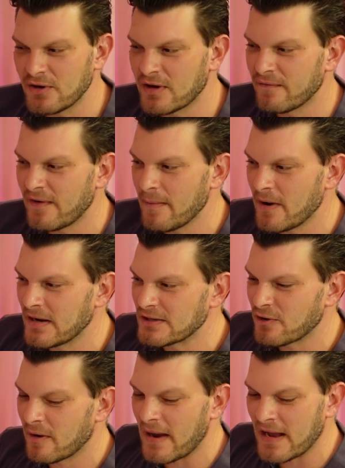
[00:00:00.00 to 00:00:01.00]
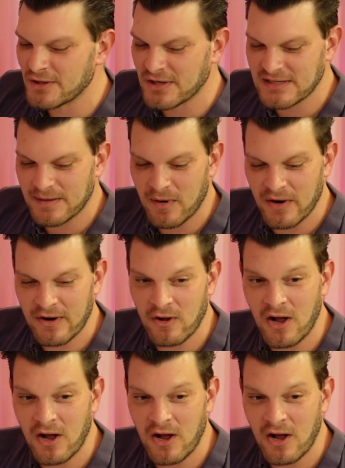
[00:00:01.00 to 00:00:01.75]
you can find me on Instagram at Justin Martindale.